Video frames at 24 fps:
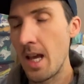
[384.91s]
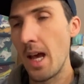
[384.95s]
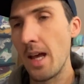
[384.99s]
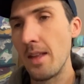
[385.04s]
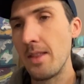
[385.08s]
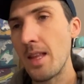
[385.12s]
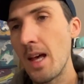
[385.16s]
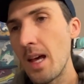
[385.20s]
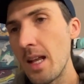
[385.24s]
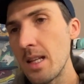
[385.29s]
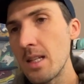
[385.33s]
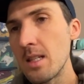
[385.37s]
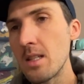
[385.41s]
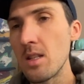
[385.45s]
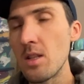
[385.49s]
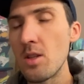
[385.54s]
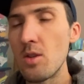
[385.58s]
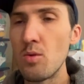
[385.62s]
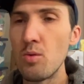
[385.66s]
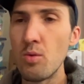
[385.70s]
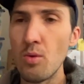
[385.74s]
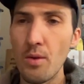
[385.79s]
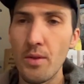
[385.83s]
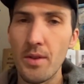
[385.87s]
And that is the
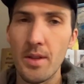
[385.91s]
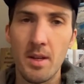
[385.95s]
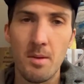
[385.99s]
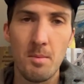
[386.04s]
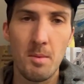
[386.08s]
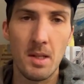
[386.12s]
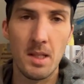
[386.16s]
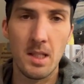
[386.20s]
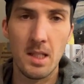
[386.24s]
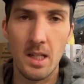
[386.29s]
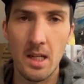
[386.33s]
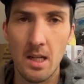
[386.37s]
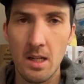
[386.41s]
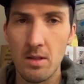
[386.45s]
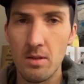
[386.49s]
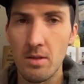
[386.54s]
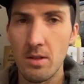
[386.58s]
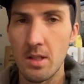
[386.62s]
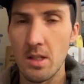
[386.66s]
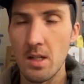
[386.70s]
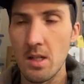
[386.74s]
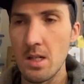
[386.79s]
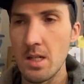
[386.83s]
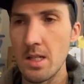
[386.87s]
cool thing about the
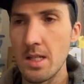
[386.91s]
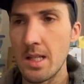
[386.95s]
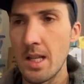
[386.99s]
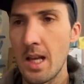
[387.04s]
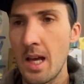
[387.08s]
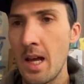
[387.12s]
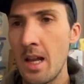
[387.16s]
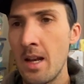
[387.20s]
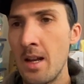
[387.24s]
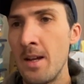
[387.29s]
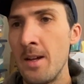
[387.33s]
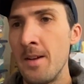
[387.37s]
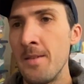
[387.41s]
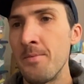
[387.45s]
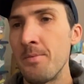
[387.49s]
Aerostar, is that,